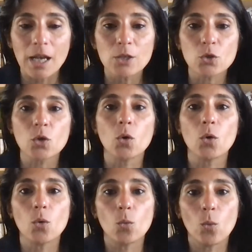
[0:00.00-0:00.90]

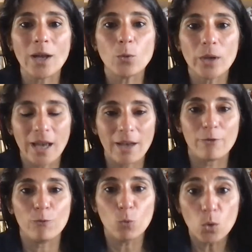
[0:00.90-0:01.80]
So when we
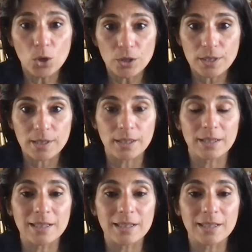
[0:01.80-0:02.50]
have words,